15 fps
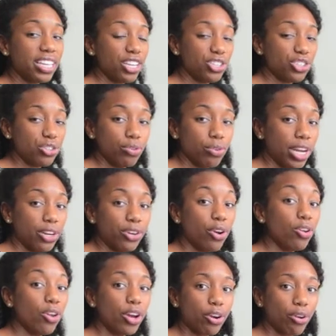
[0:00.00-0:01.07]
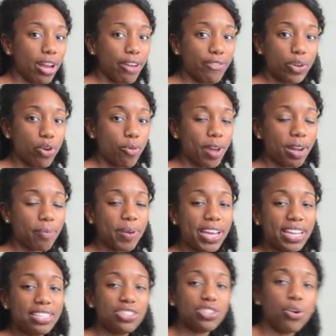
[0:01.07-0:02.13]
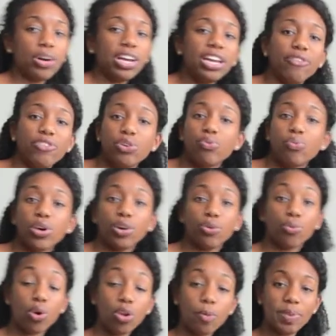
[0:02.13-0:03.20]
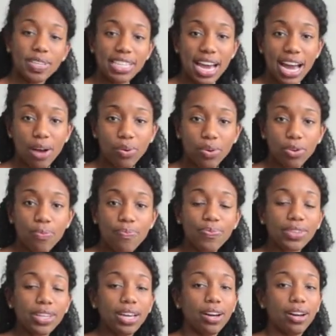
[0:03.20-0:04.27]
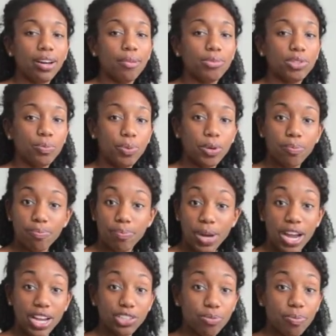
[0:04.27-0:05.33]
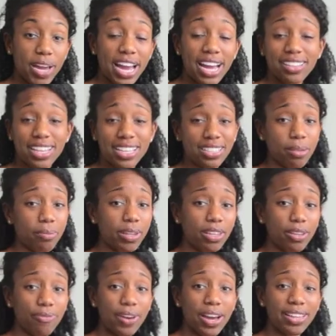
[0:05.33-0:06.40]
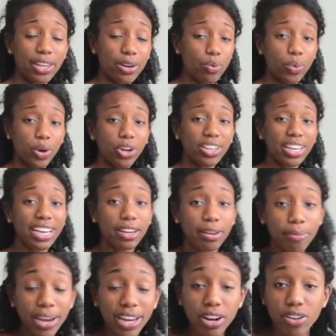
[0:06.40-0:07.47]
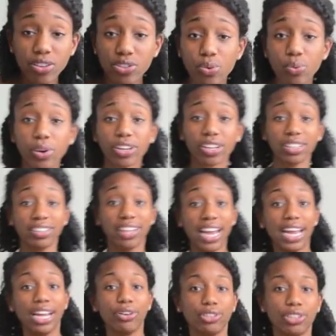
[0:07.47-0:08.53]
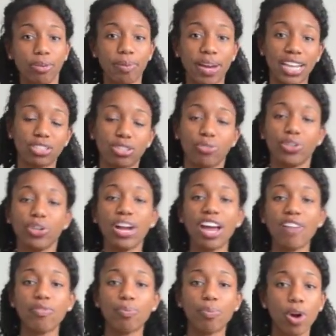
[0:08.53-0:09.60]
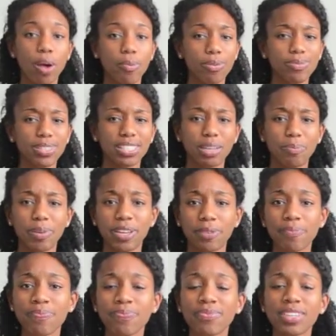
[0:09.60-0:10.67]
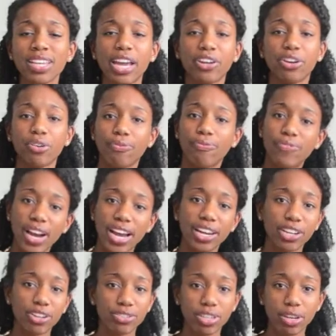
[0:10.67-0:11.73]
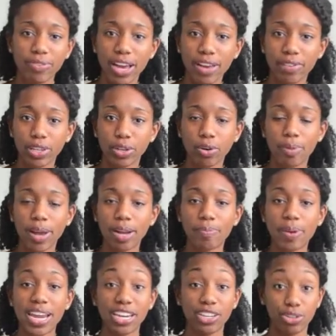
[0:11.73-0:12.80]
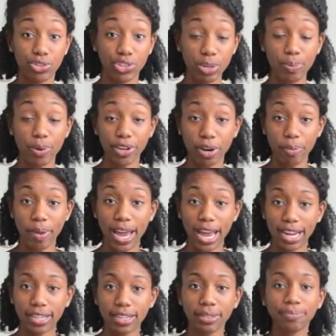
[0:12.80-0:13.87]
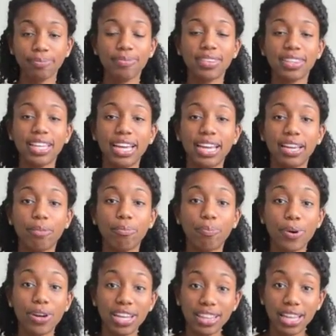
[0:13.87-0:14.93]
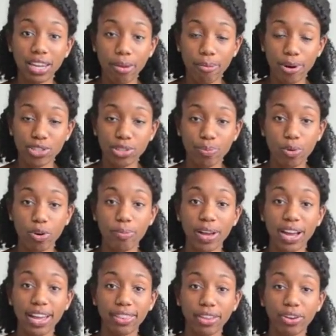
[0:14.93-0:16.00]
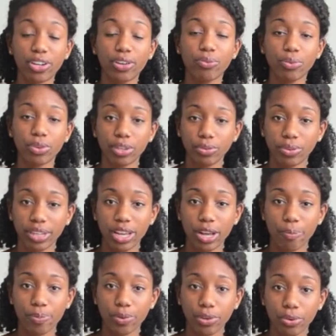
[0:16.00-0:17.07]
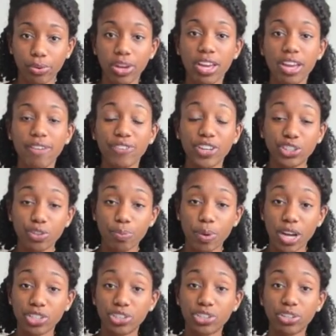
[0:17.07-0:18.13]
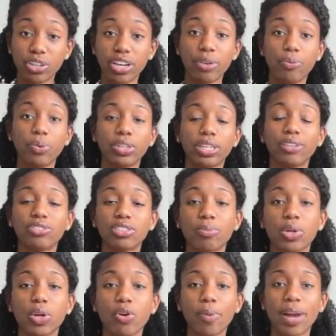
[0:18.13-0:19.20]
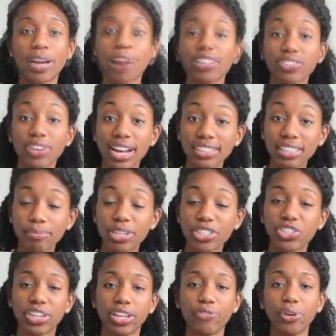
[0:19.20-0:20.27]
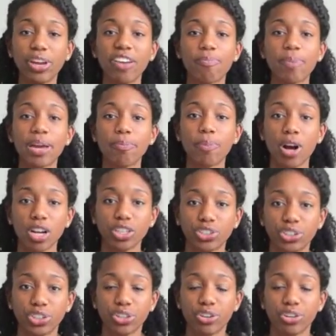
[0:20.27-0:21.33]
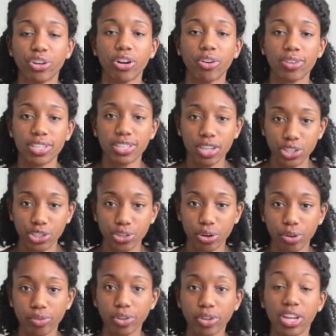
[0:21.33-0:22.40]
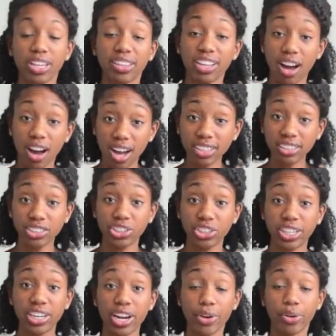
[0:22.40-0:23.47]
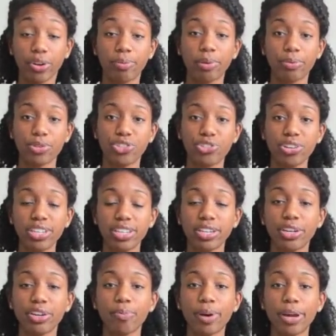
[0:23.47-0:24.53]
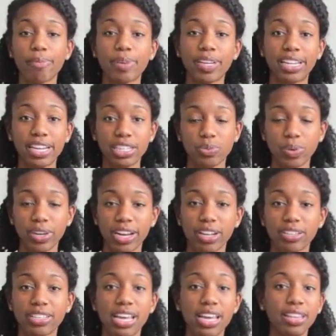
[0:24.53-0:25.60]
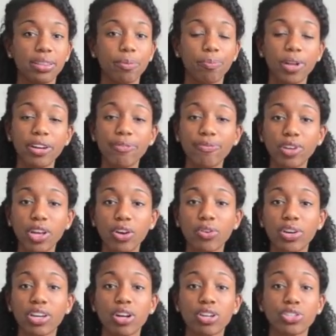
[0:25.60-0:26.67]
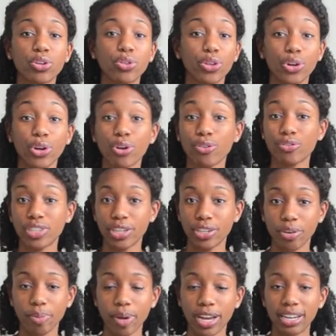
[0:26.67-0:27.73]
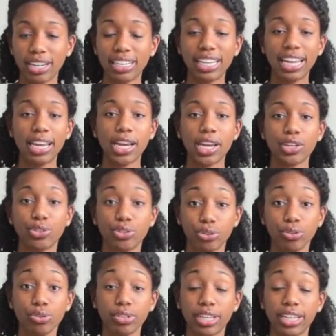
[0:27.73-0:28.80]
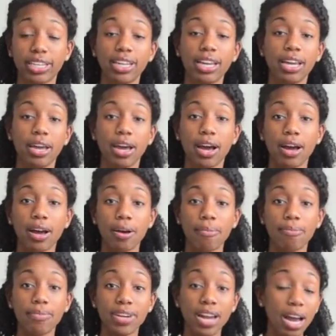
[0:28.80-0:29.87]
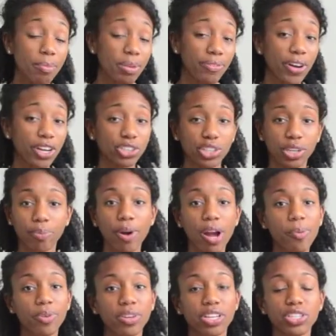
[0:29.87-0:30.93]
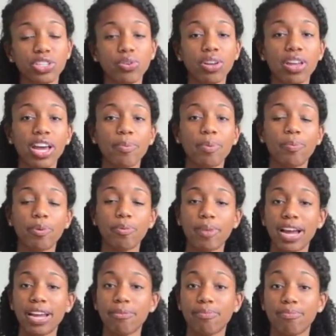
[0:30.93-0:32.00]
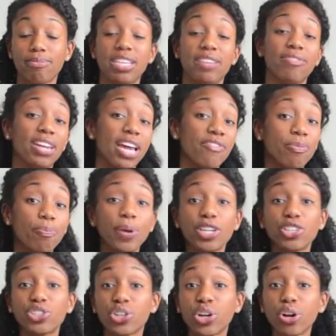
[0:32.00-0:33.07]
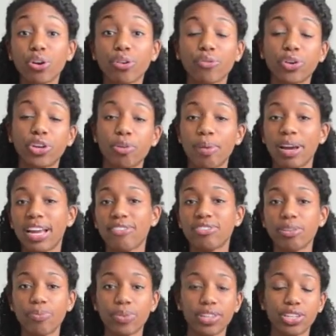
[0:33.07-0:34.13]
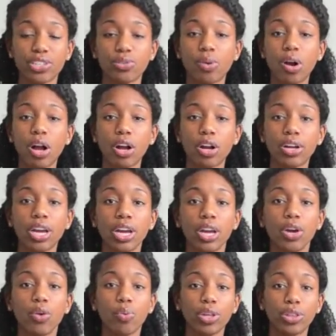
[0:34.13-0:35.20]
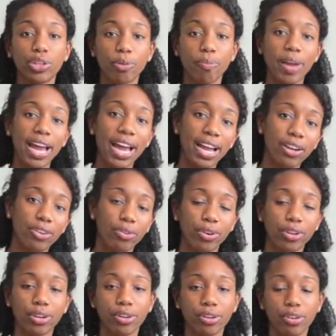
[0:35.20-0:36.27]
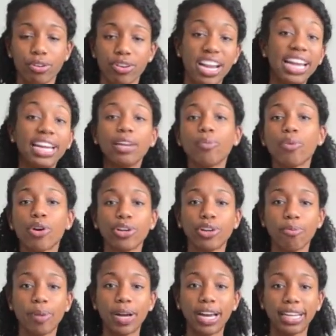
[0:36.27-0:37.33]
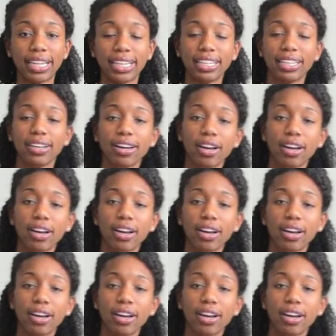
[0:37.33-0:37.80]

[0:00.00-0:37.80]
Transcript: issue. I no longer have lower back pain. So if you want to roll up a towel to put behind your back, that's completely fine. That'll work. And it might also work laying on your back. So if you're having problems sleeping and you're finding yourself having lower back pain and you sleep on your back, then putting that lumbar support behind there can really help you fix your posture and relieve some lower back. All right, so as I mentioned, if you have bad posture and you're always hunched over, the oxygen can not only be restricted in your body, but guess what else? The blood flow and also the nerves in your body can truly not be functioning properly. So a lot of people might even have a pinched nerve, or you might have something that's wrong with your back or anywhere in your body.